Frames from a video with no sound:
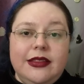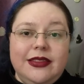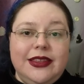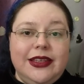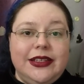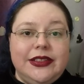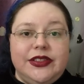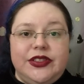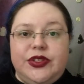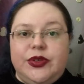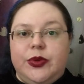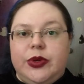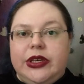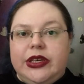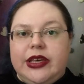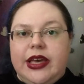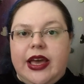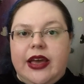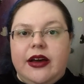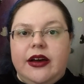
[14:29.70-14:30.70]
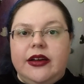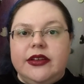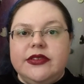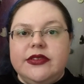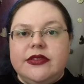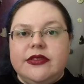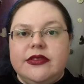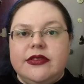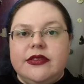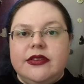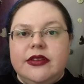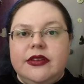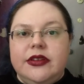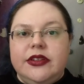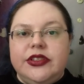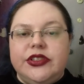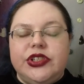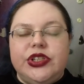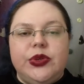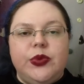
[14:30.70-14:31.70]
In the ensuing chaos,
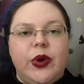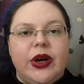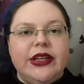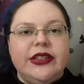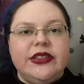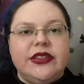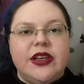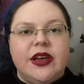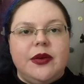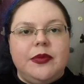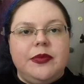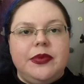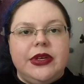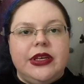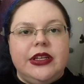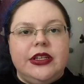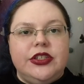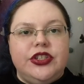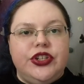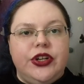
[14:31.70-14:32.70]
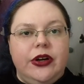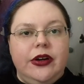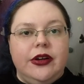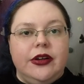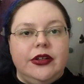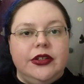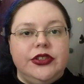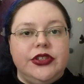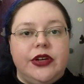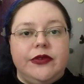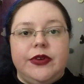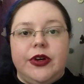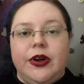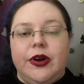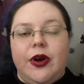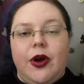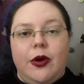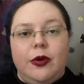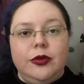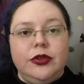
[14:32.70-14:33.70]
she winds up in charge
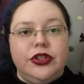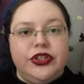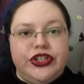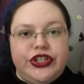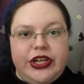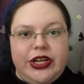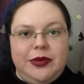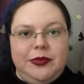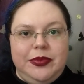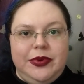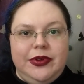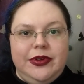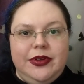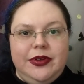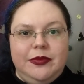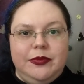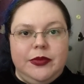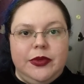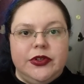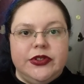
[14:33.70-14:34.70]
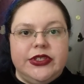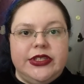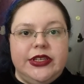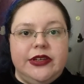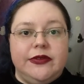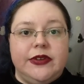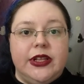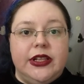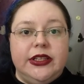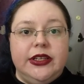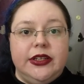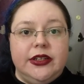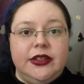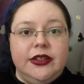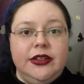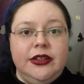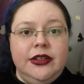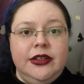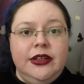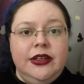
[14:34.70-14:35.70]
of her own ship, Mercy of
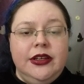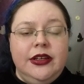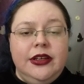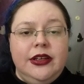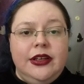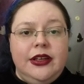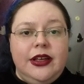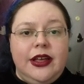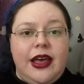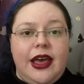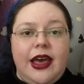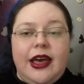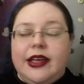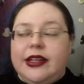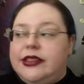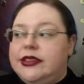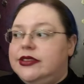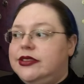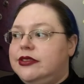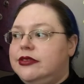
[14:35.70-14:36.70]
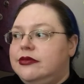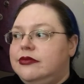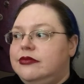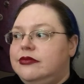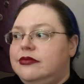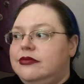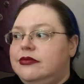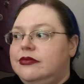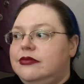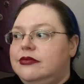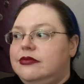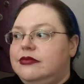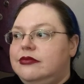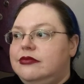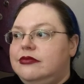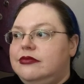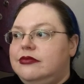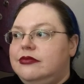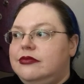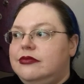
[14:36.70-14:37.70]
Kalir, and,
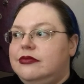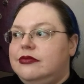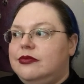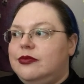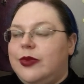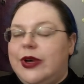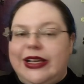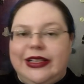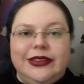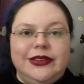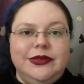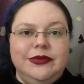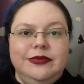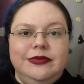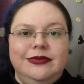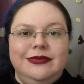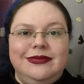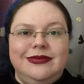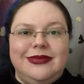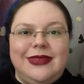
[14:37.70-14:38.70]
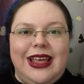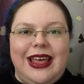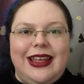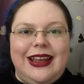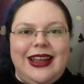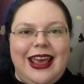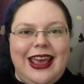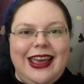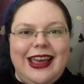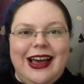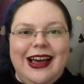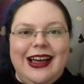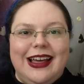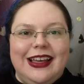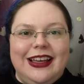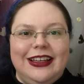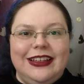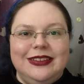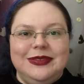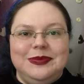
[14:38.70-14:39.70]
well, an
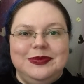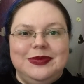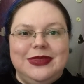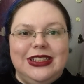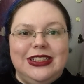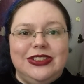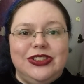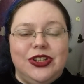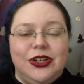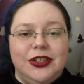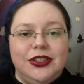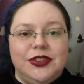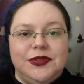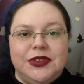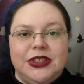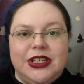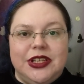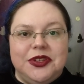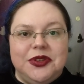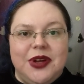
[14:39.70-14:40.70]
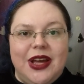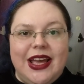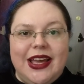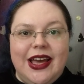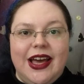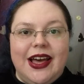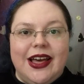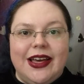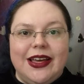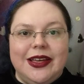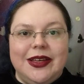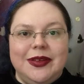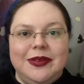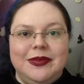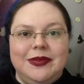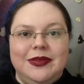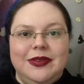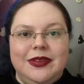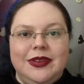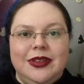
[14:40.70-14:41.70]
AI in charge of another
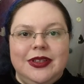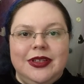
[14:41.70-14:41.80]
AI.